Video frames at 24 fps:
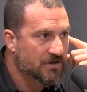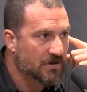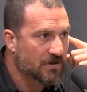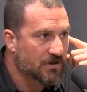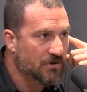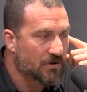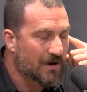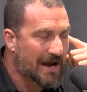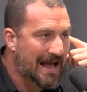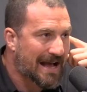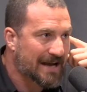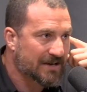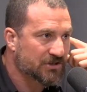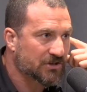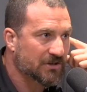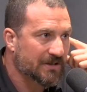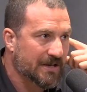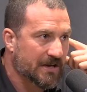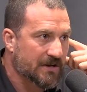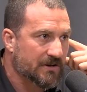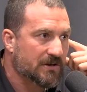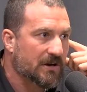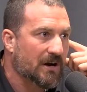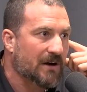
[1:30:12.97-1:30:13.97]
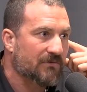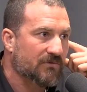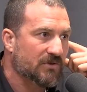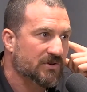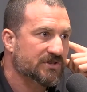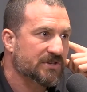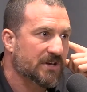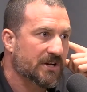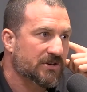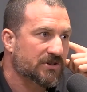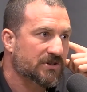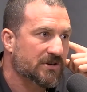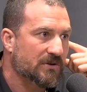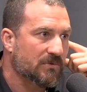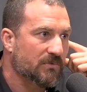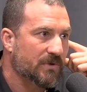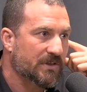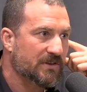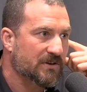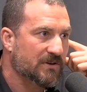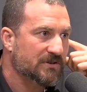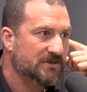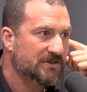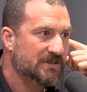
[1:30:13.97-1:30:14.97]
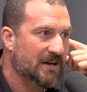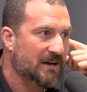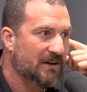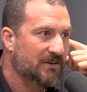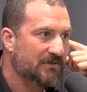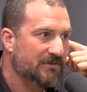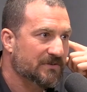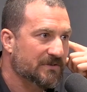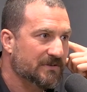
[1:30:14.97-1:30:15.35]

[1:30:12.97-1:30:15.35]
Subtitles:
So you're actually in conversation with yourself.